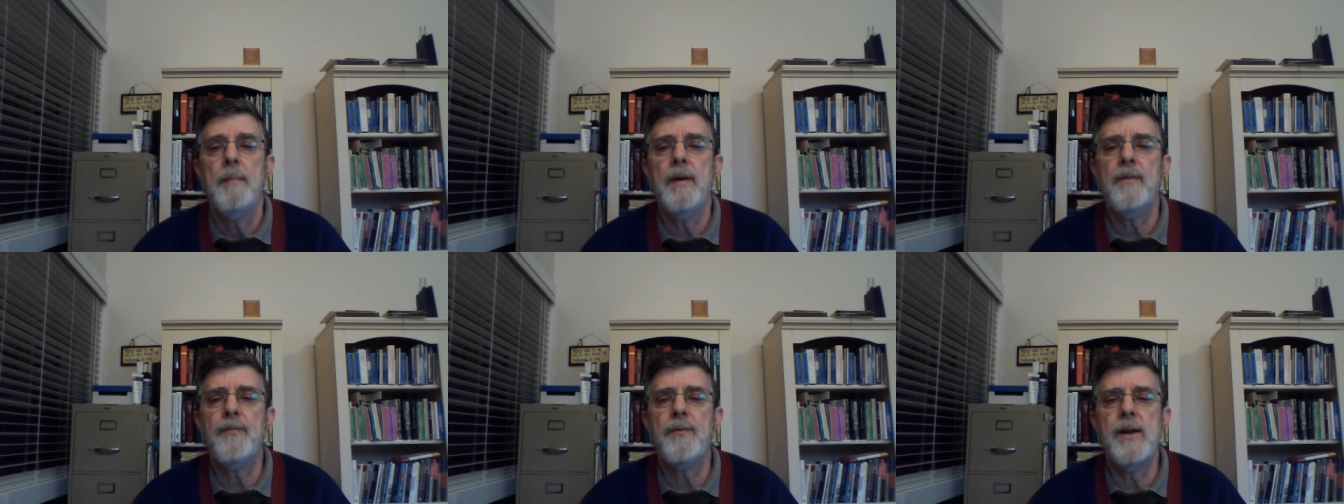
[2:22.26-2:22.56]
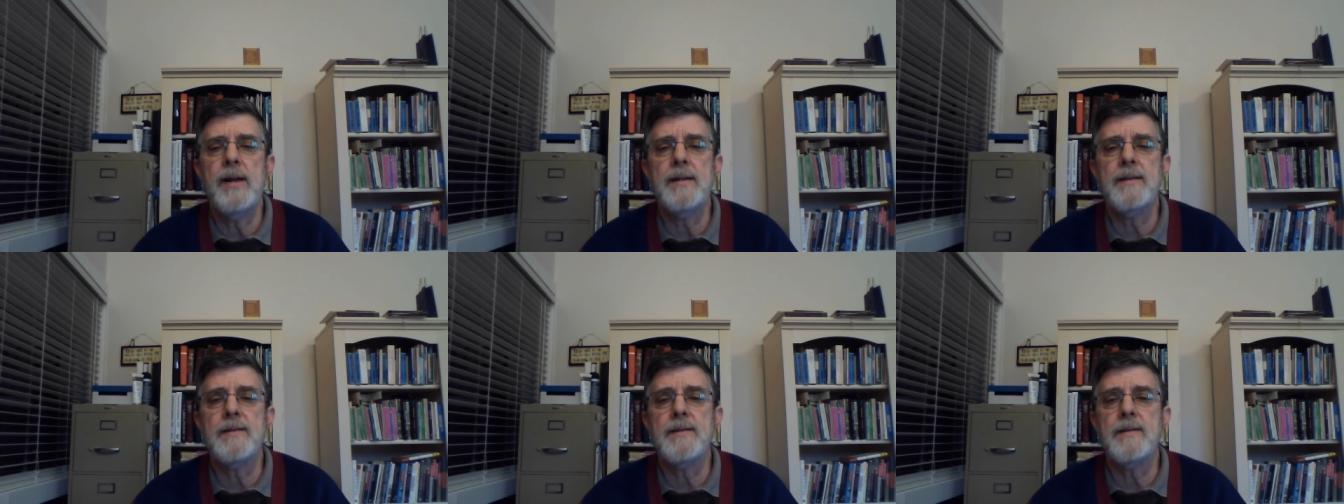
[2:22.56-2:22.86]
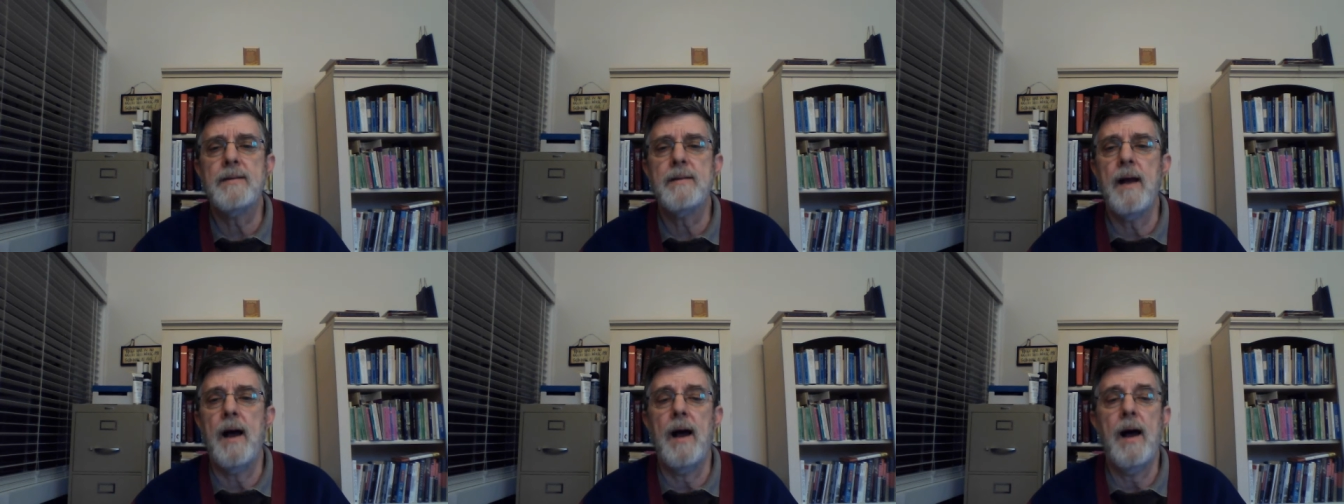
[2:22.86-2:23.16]
My
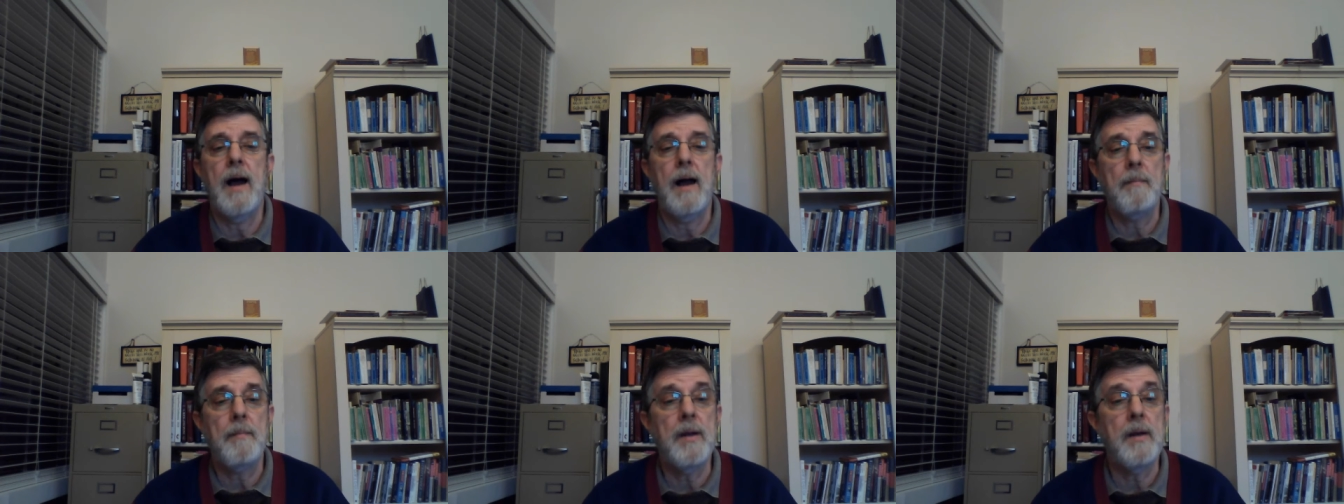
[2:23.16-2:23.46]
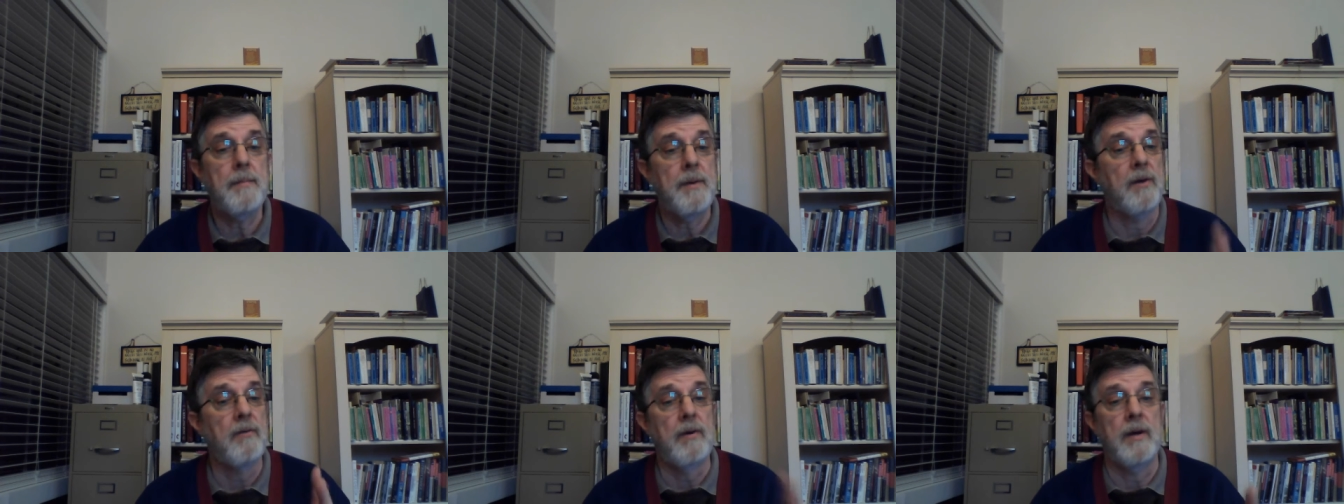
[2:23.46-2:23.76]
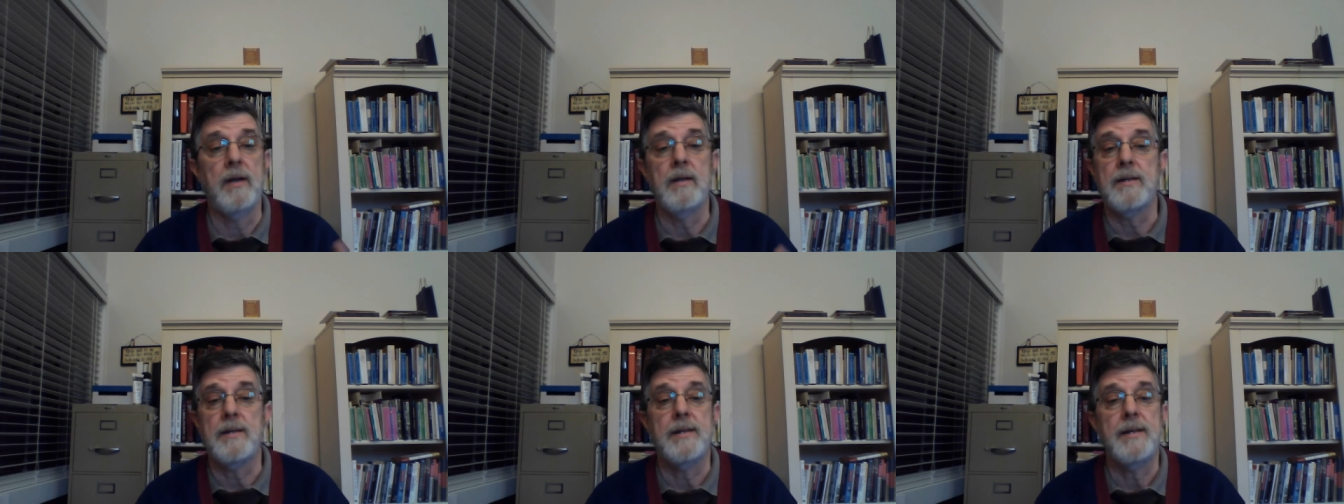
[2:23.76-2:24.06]
friends, I'm going to be
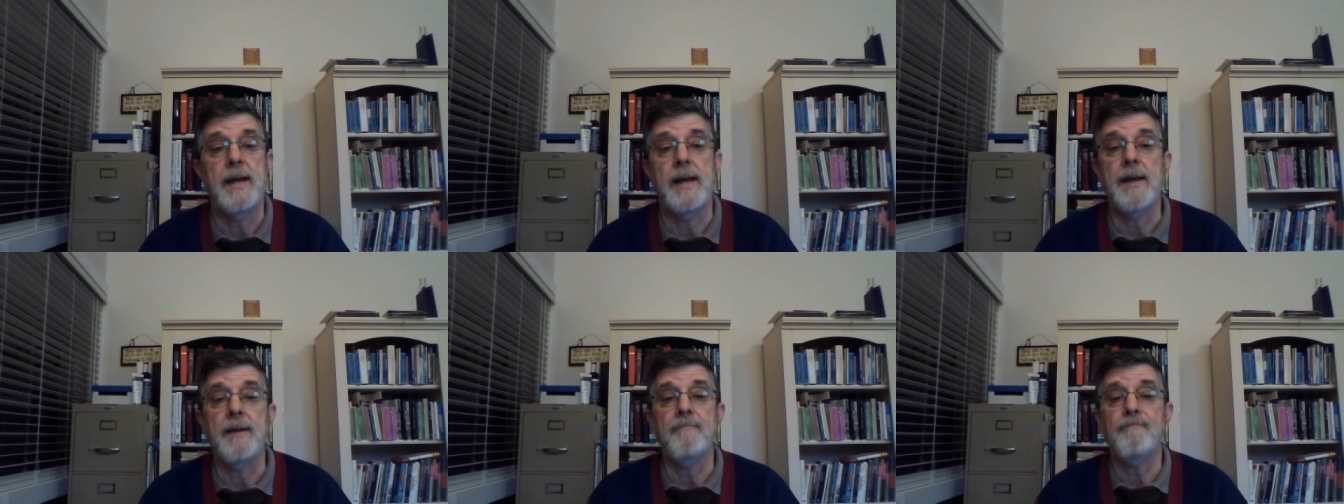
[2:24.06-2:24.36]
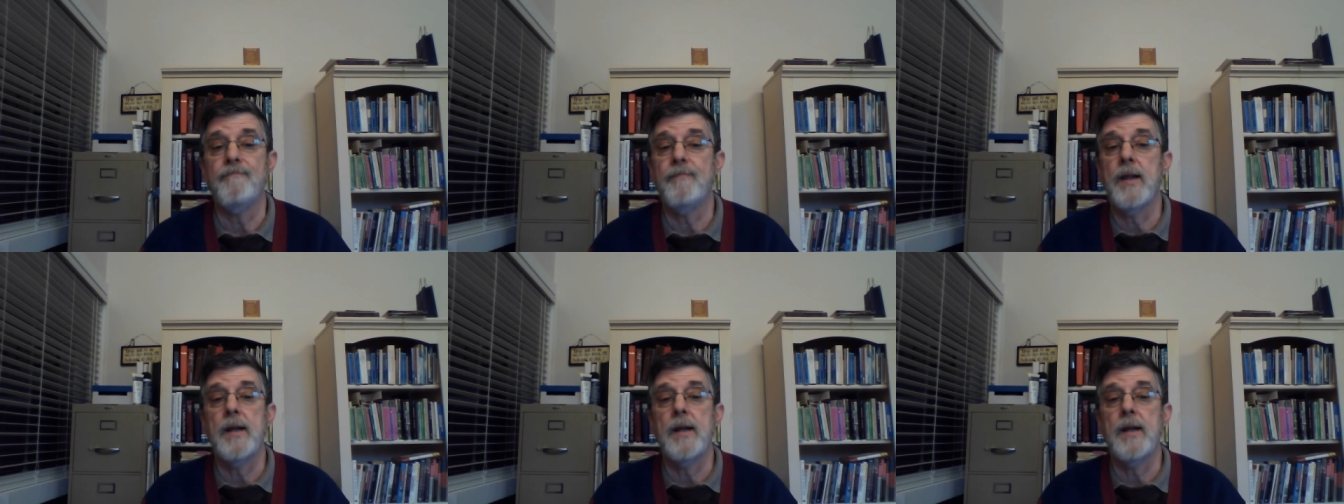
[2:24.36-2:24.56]
real today.